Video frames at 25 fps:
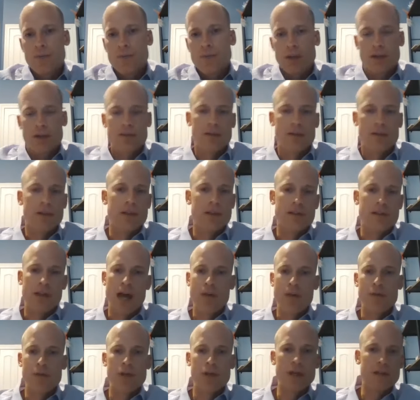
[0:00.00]
until the
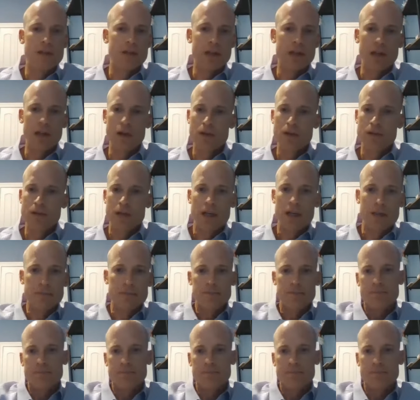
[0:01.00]
time you get to closing,